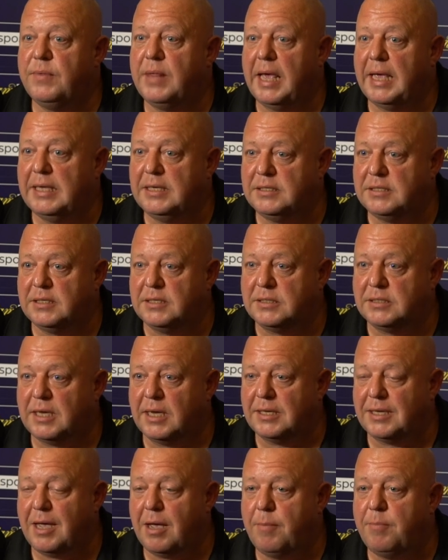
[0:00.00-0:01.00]
that is the
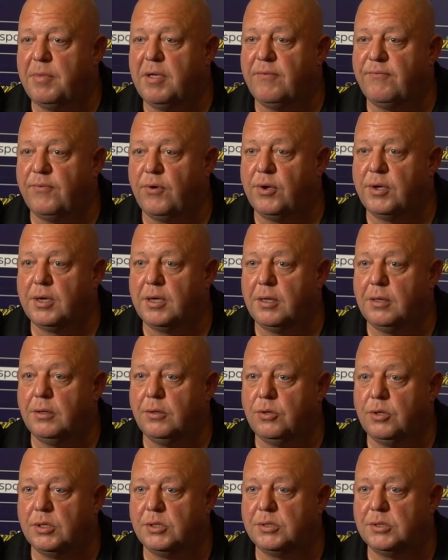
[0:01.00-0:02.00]
setup. If I can
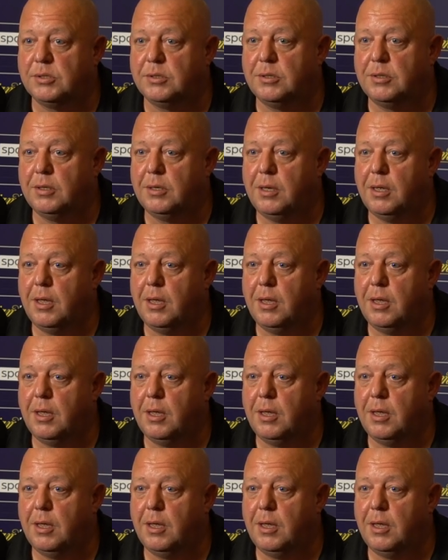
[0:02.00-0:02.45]
just